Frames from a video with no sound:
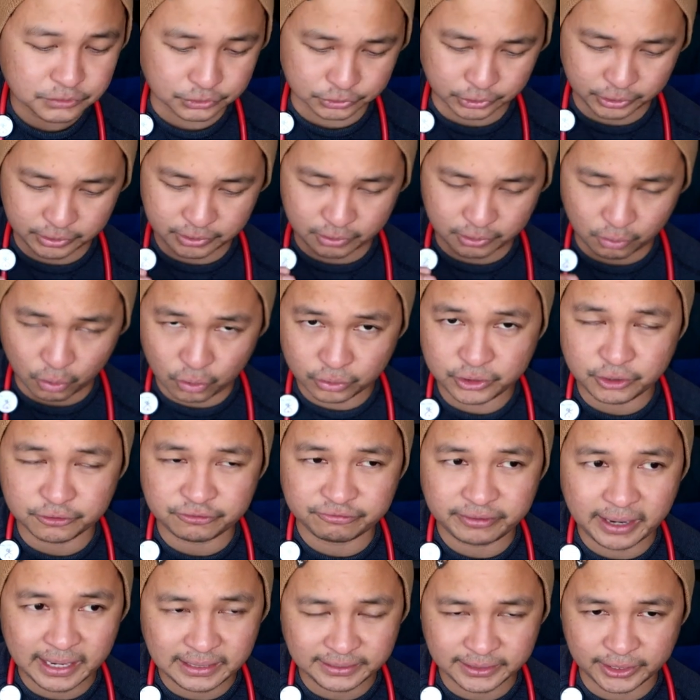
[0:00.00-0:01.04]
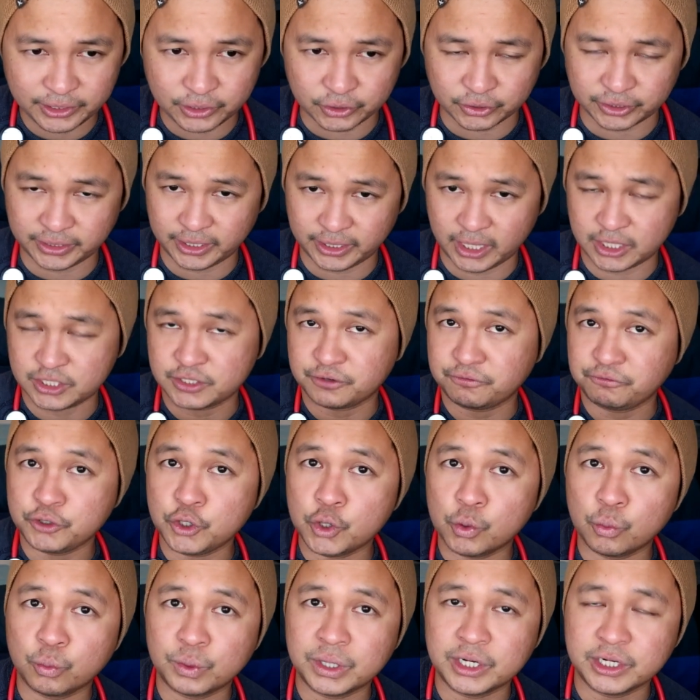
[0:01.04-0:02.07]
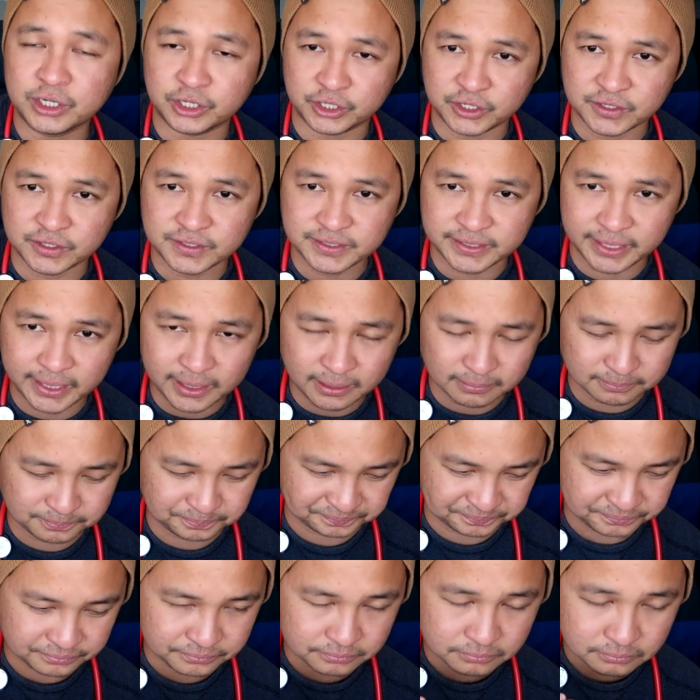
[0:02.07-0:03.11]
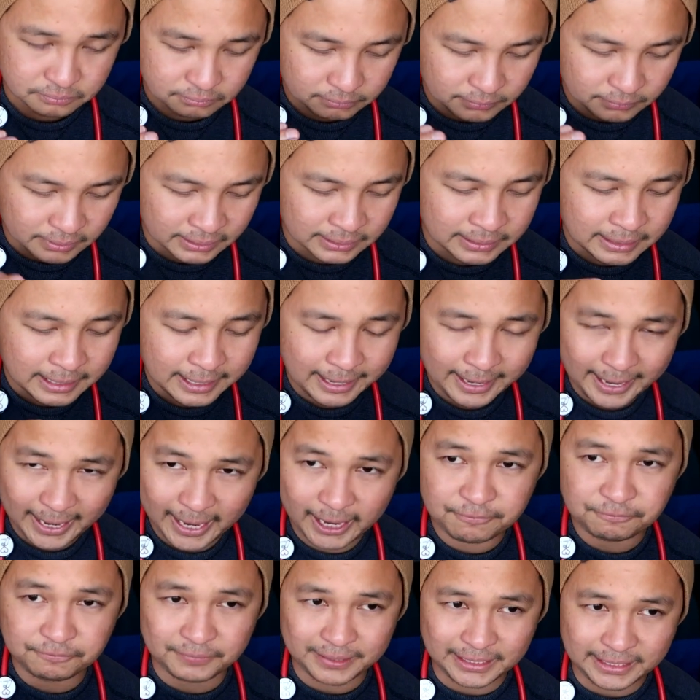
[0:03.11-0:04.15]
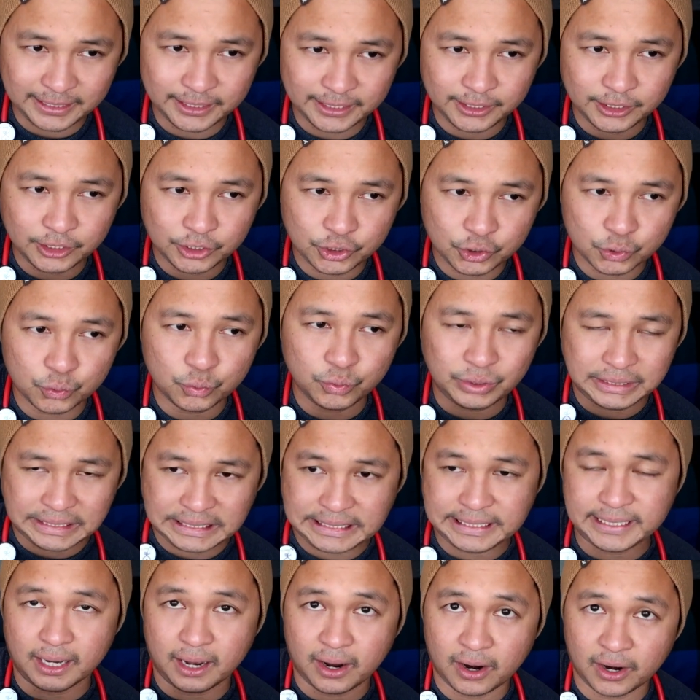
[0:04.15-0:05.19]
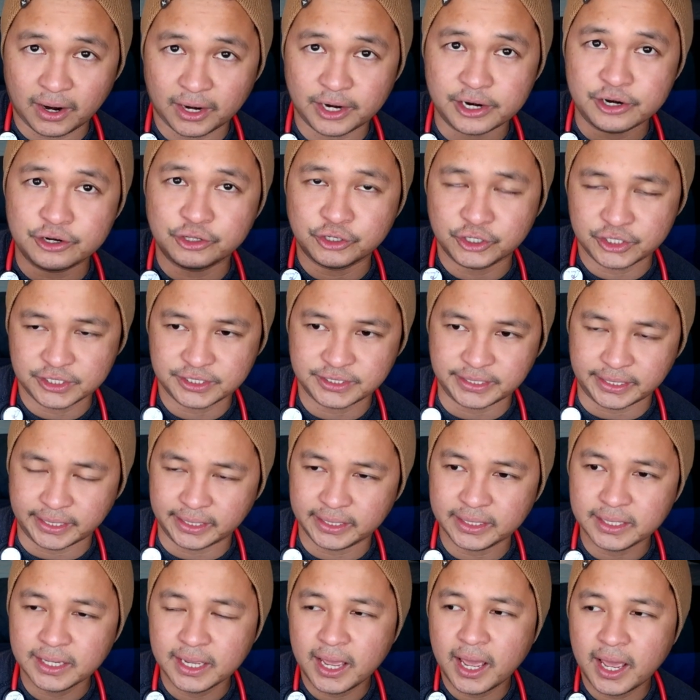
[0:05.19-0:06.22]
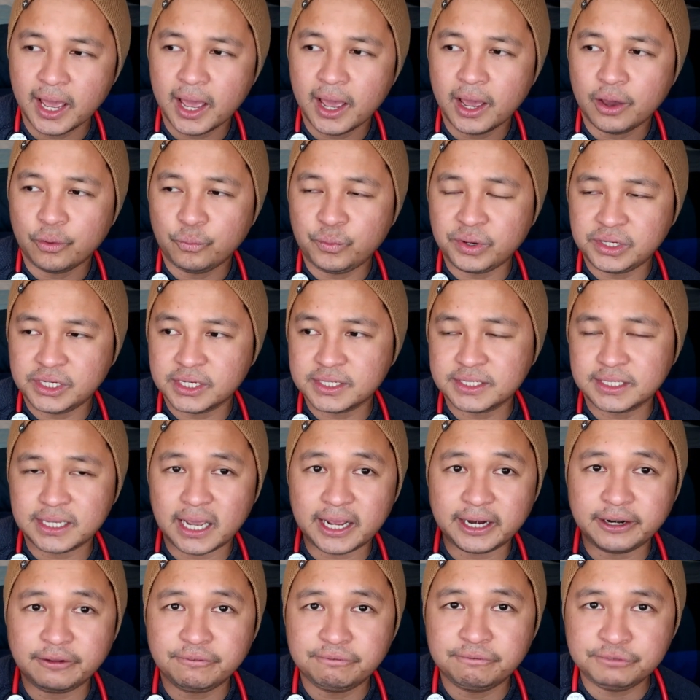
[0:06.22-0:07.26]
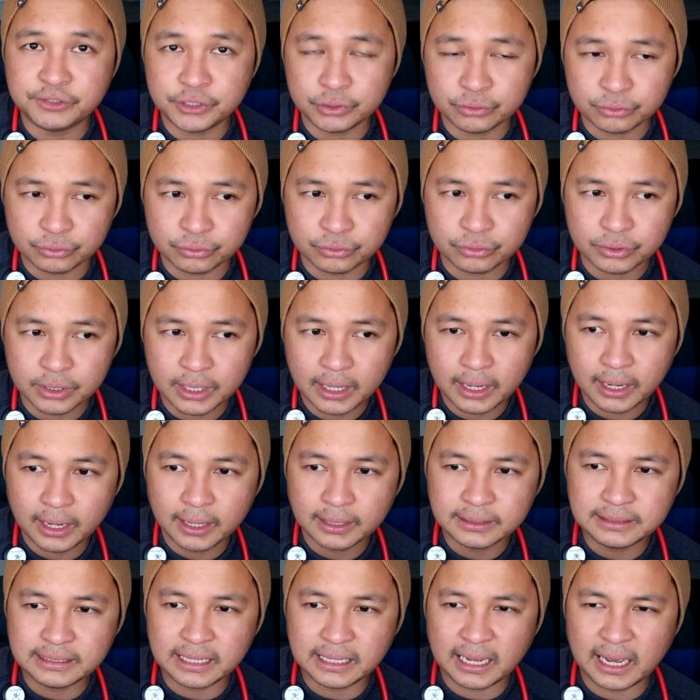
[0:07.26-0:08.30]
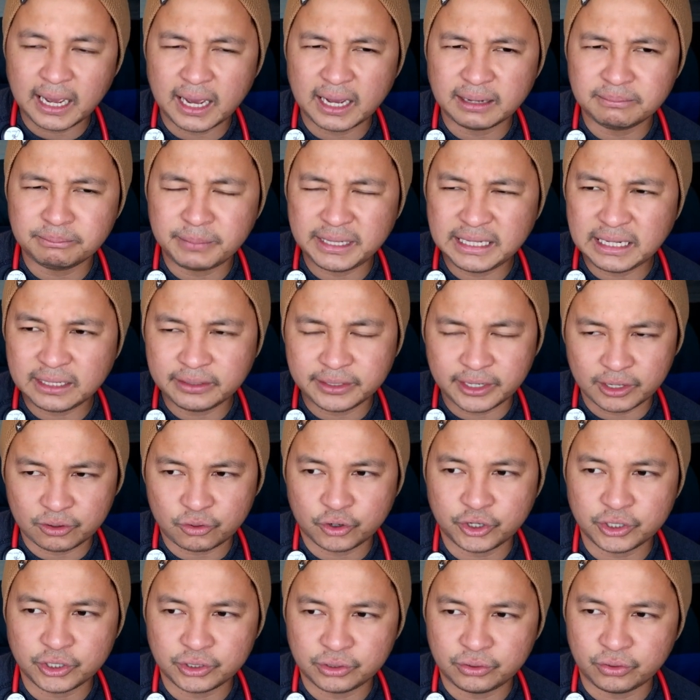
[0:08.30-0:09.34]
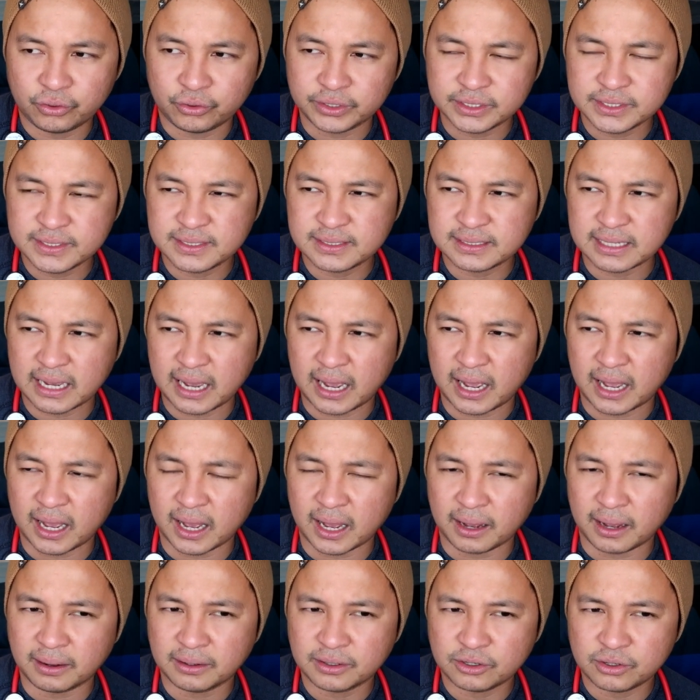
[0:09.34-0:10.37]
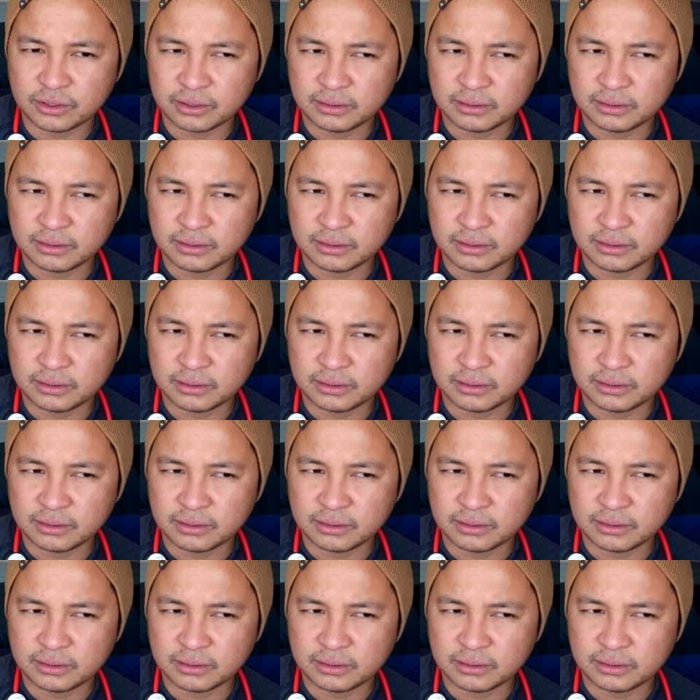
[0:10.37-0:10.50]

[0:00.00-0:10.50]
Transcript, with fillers: So yung audio file na yun, it's Fewer Nursing, F-E-U-E-R Nursing, which is a review na may nag-record noon sa